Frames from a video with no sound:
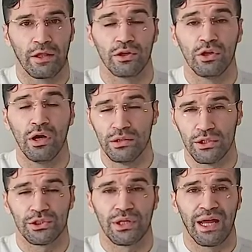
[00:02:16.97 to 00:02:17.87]

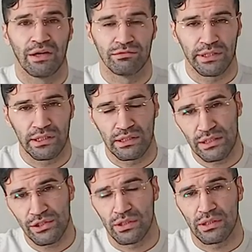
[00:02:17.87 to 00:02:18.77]
Knowledge and
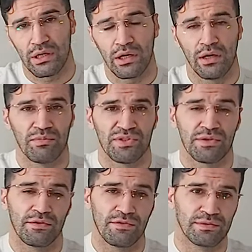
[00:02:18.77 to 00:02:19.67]
recognition comes
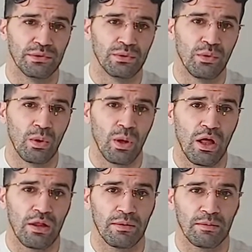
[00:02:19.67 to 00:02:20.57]
through
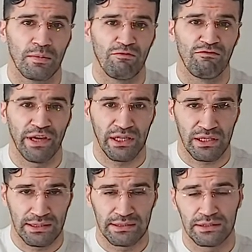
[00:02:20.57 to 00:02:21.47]

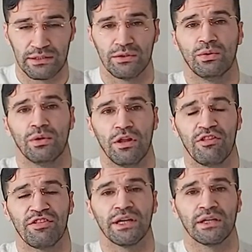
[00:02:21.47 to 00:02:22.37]
fikrat or
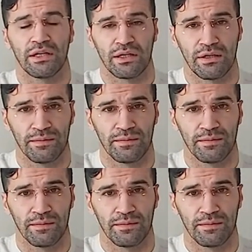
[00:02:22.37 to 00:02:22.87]
thinking.